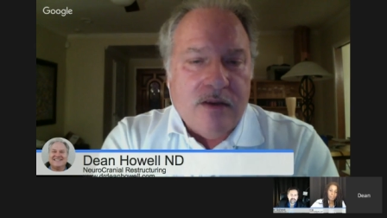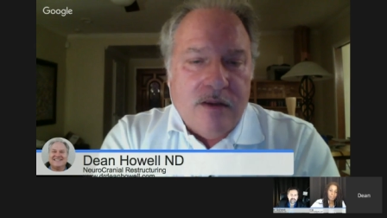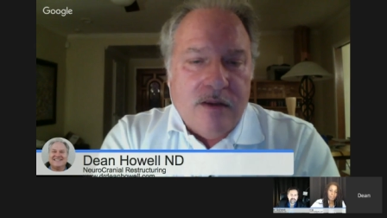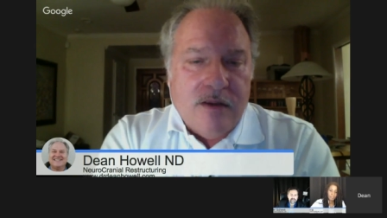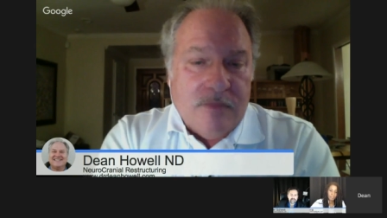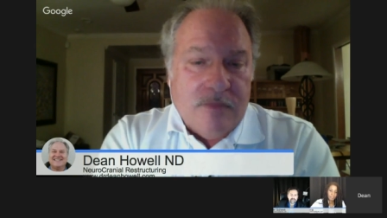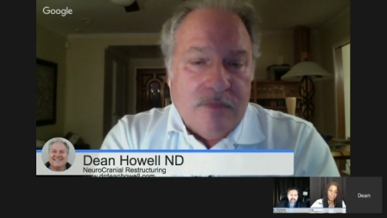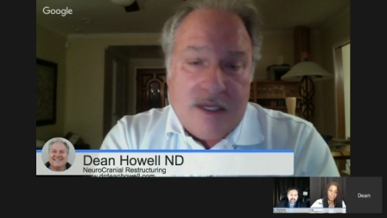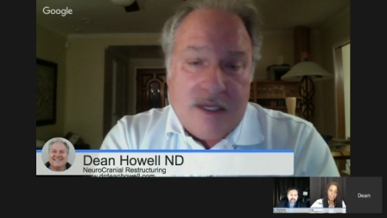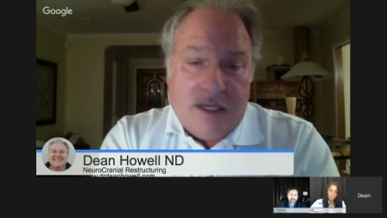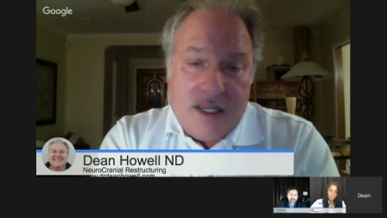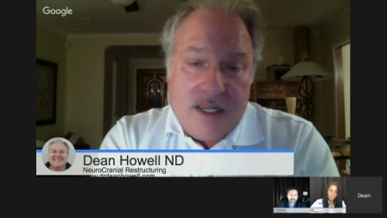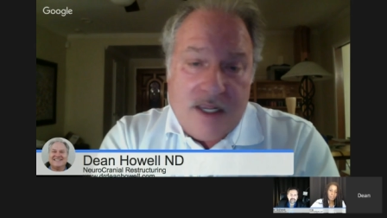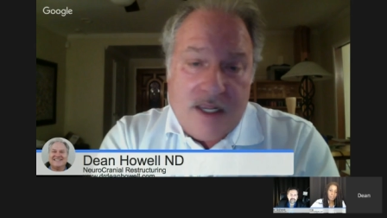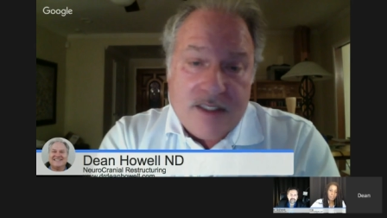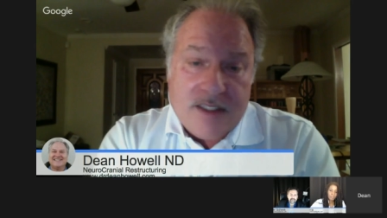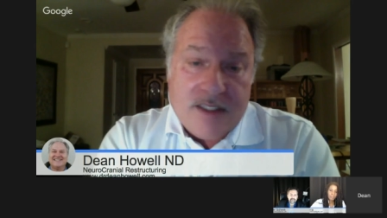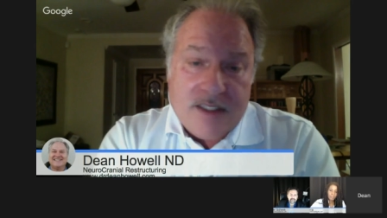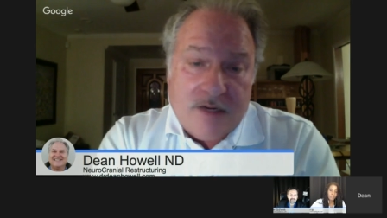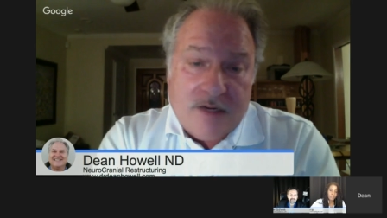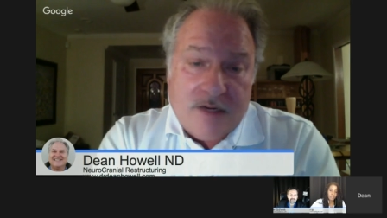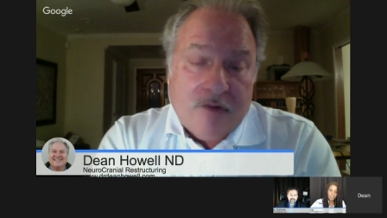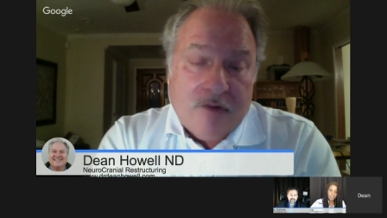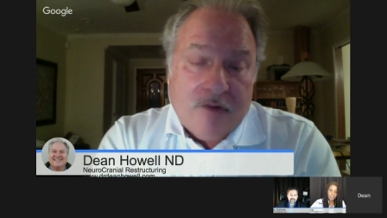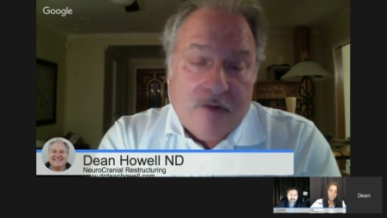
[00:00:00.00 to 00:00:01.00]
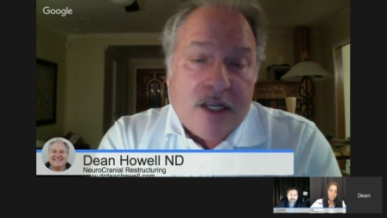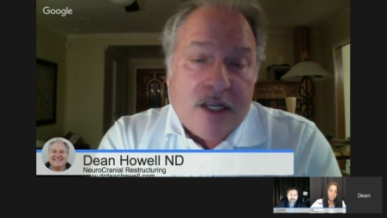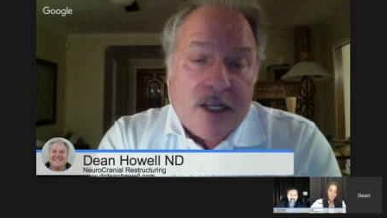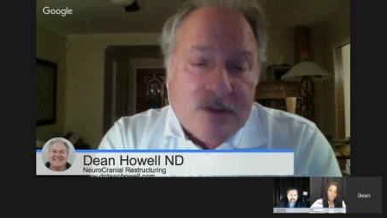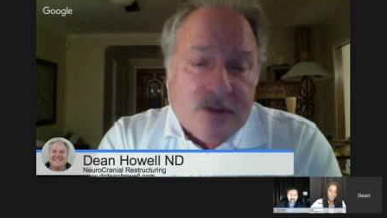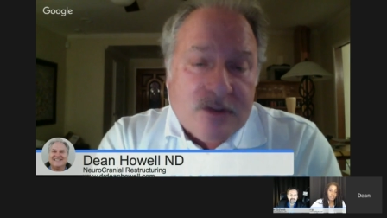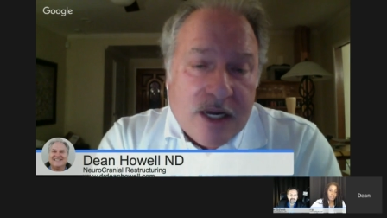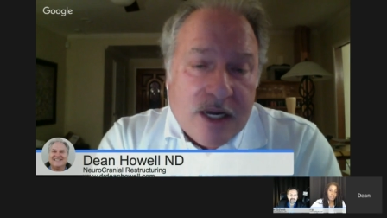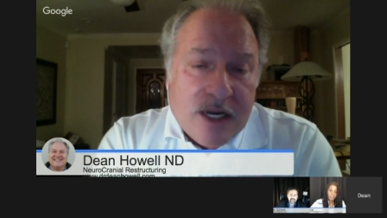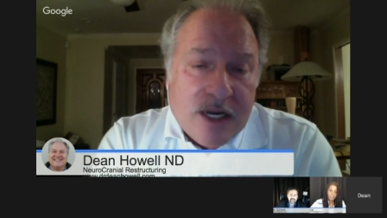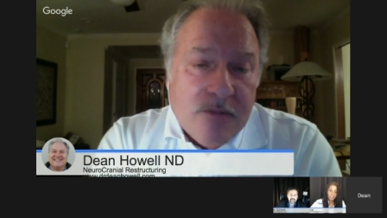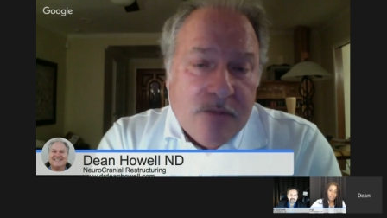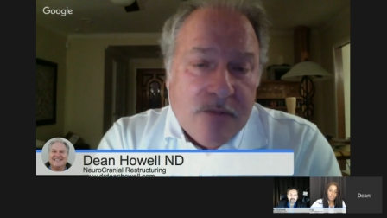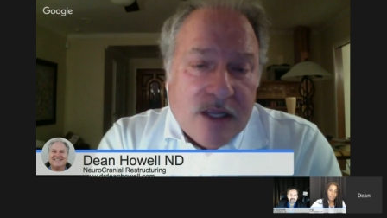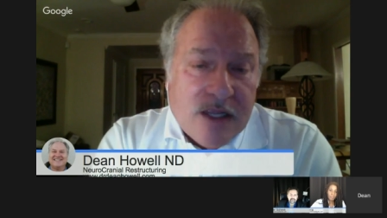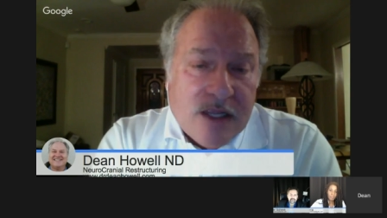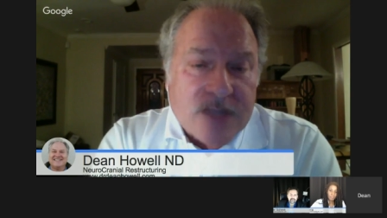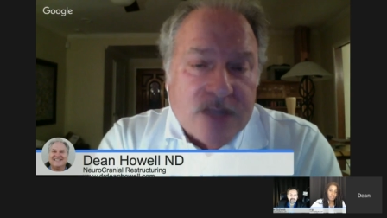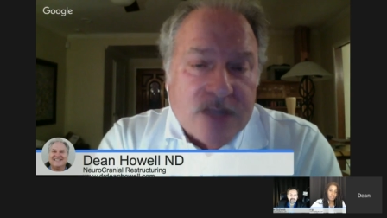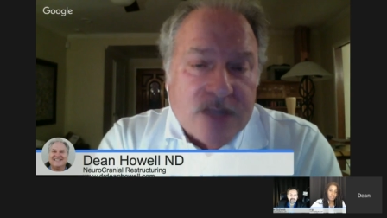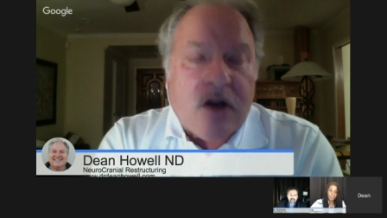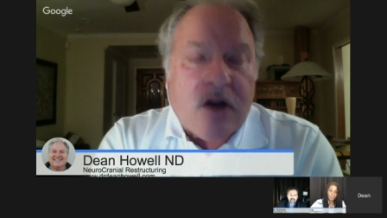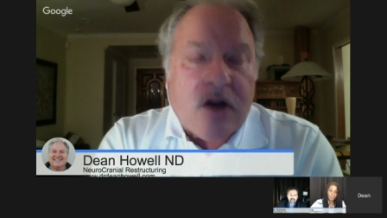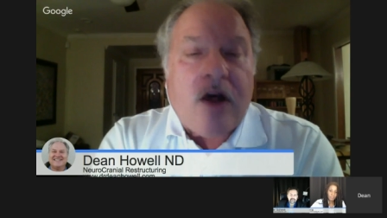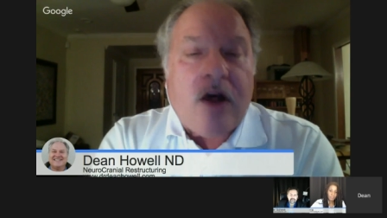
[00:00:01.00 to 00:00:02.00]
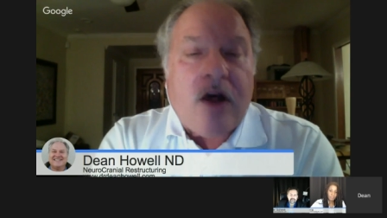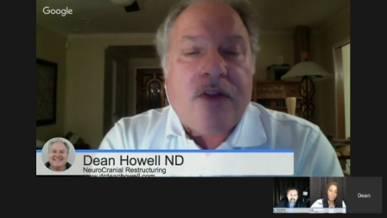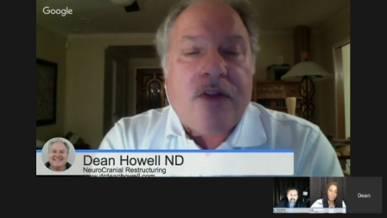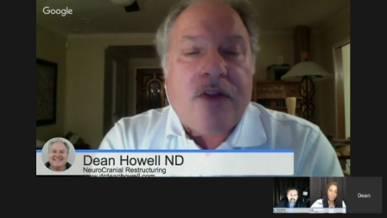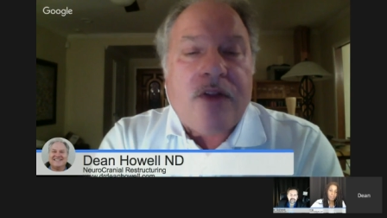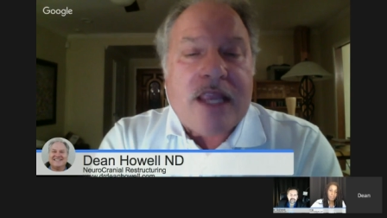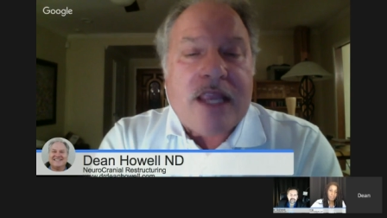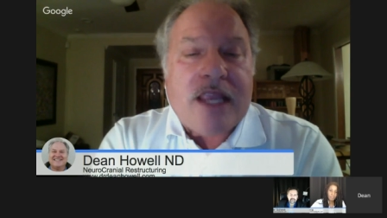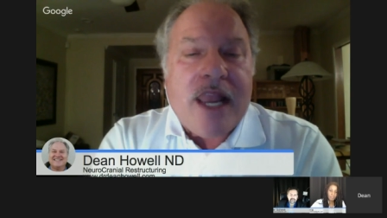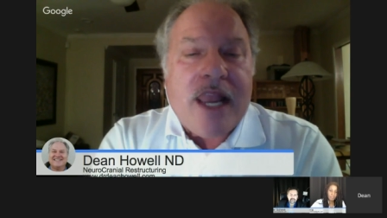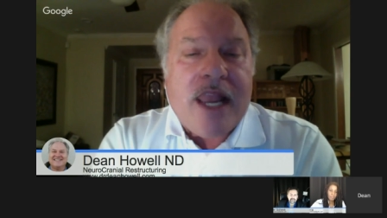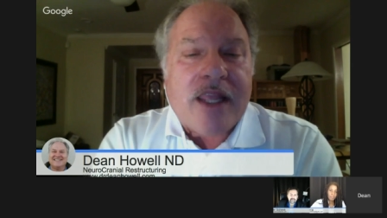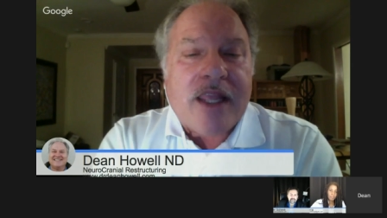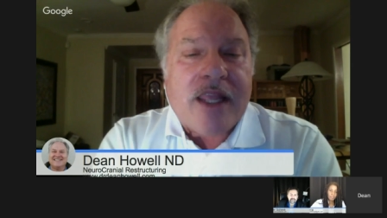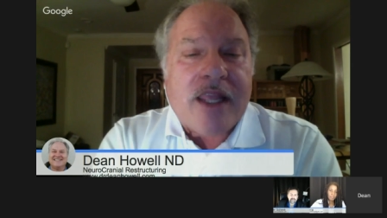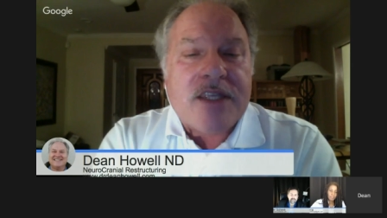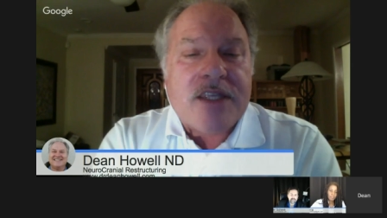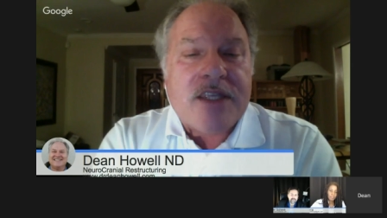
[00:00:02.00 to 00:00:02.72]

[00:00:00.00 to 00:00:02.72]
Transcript: Because they're frustrated because all they're getting